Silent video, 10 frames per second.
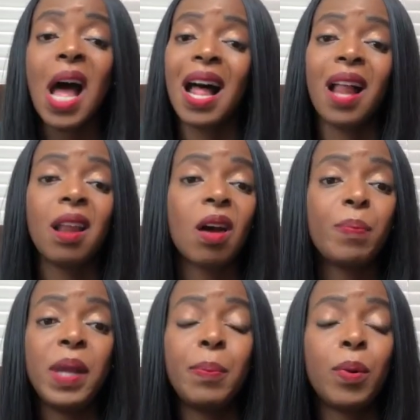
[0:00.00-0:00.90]
A lot of
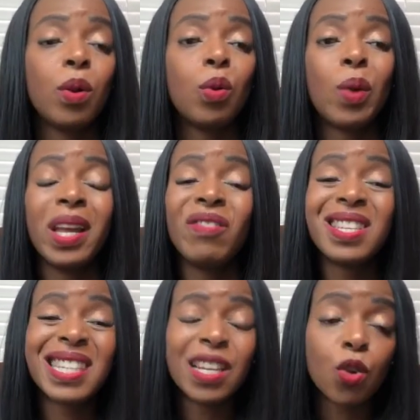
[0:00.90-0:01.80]
people were even
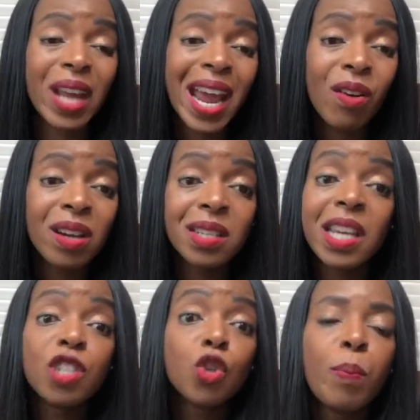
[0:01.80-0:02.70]
sent on errands, their
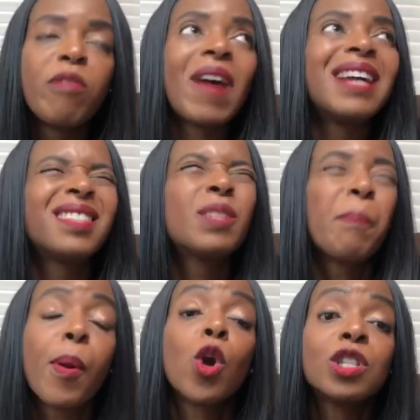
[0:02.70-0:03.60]
supervisors'
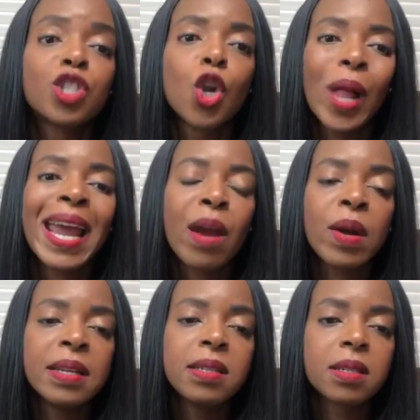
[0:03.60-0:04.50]
personal
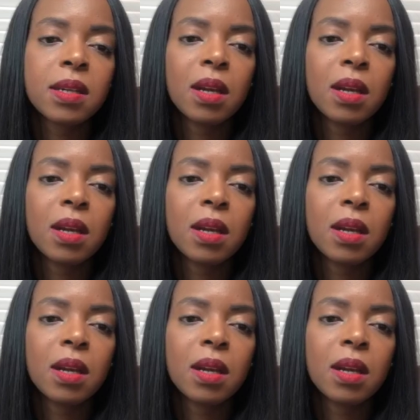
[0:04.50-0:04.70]
errands,